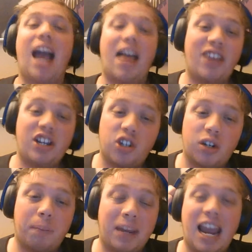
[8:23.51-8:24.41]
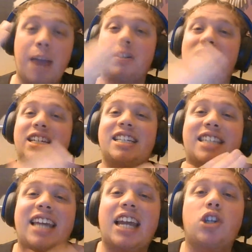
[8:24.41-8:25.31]
And they should be able to
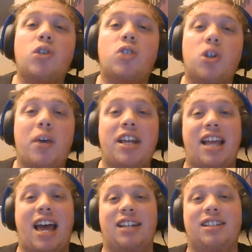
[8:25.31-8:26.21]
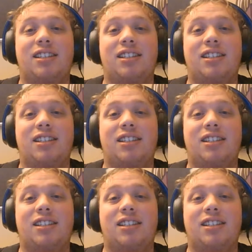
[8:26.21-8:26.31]
continue doing that.